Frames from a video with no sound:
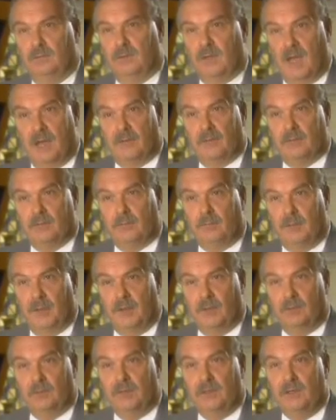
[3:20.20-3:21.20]
life.
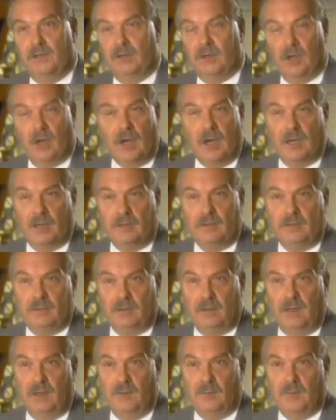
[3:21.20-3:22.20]
My only God
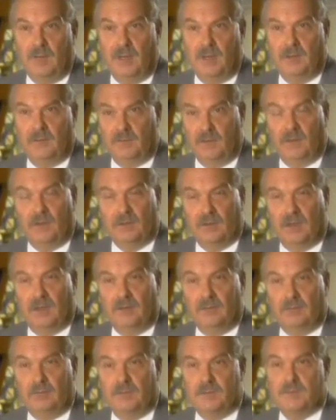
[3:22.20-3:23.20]
in my adult
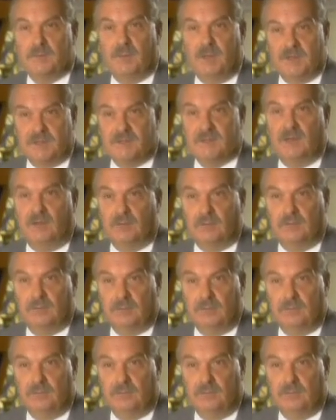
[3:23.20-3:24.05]
life was myself.